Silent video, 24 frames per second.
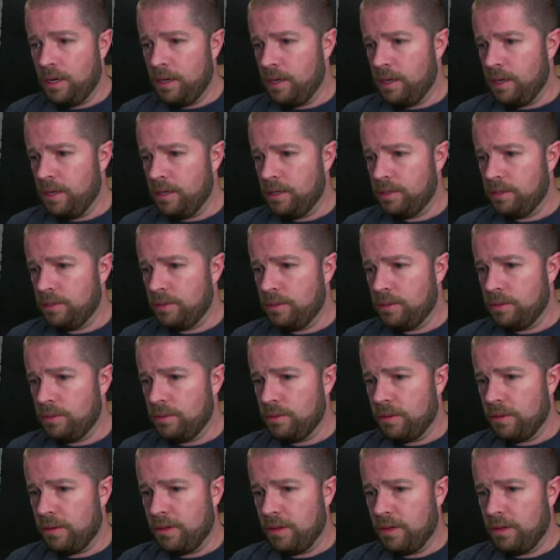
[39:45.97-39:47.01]
So I
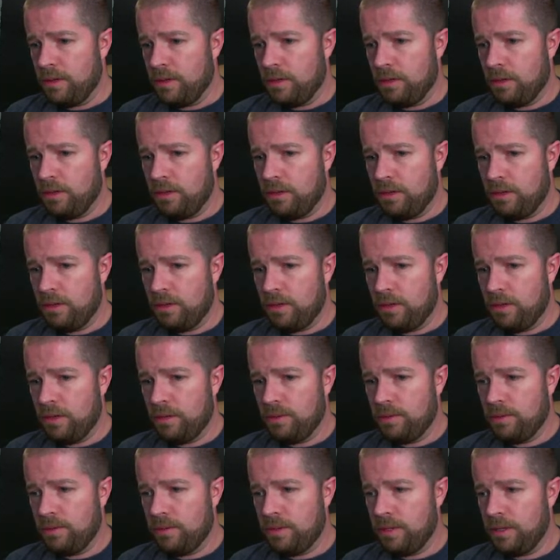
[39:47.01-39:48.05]
think I don't
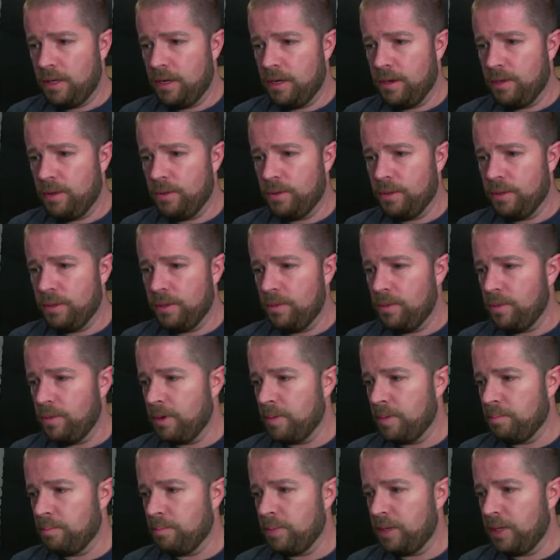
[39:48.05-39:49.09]
think I really want to
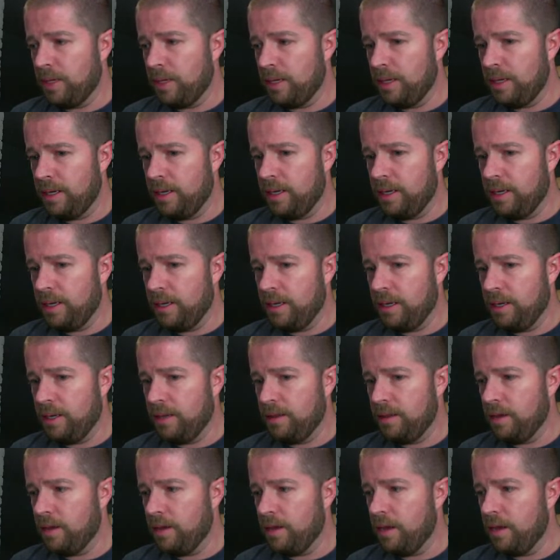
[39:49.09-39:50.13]
play the
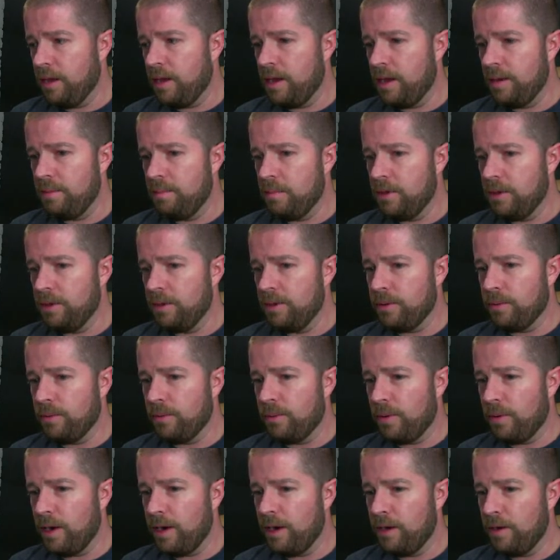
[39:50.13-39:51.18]
Guide Mother
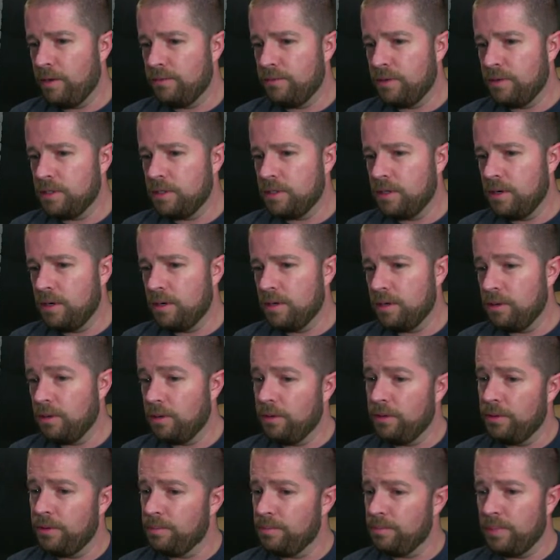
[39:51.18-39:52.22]
right off the start, although
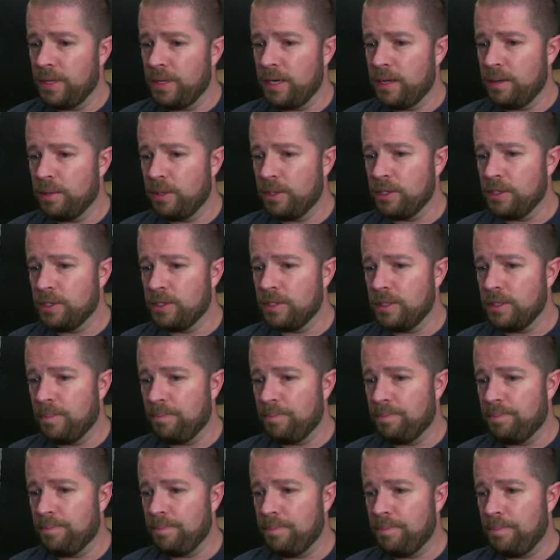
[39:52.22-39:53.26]
being able to
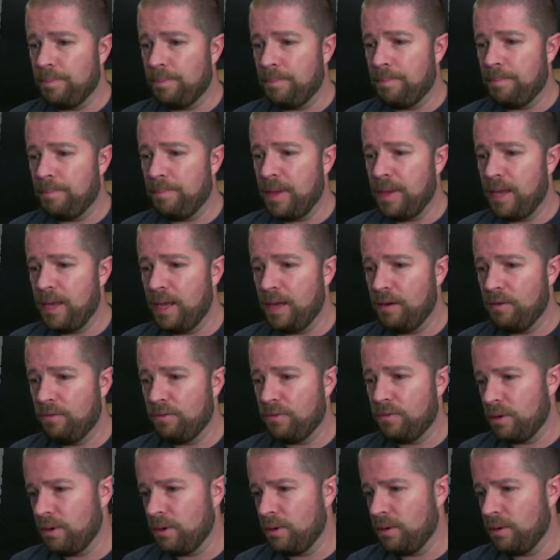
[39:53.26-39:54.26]
ping for...